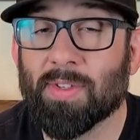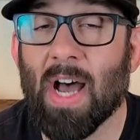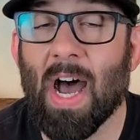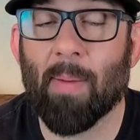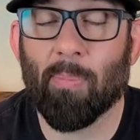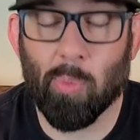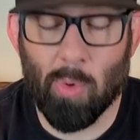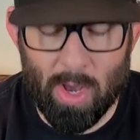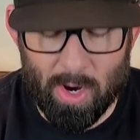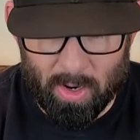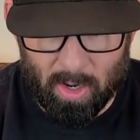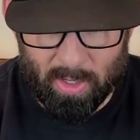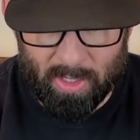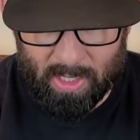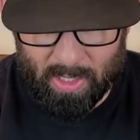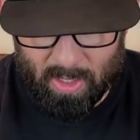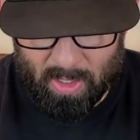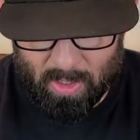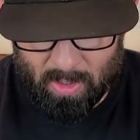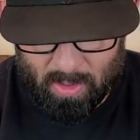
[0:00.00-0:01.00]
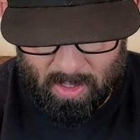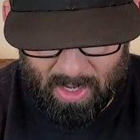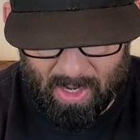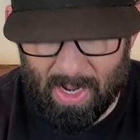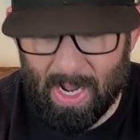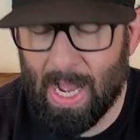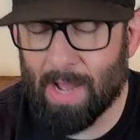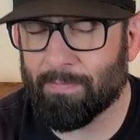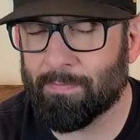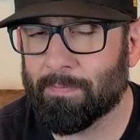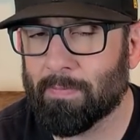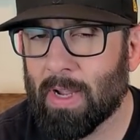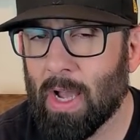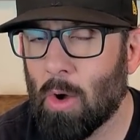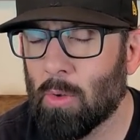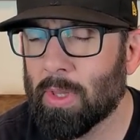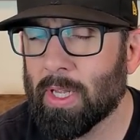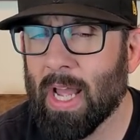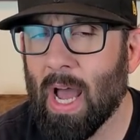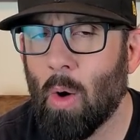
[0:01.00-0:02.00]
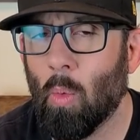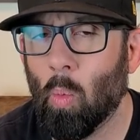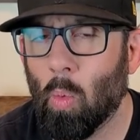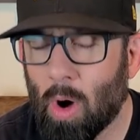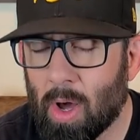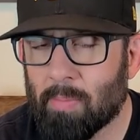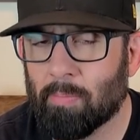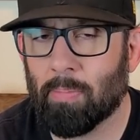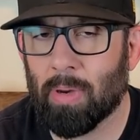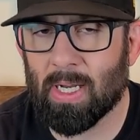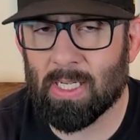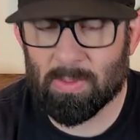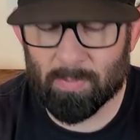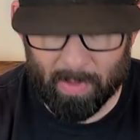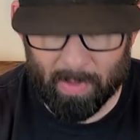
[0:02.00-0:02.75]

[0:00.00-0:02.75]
top water in here. Uh, I've only got one buzz